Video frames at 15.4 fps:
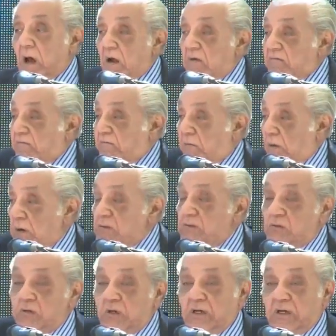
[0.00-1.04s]

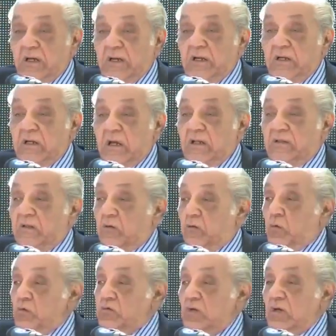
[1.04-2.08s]
Unfortunately, at the
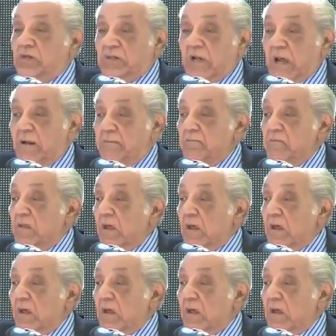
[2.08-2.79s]
crucial time,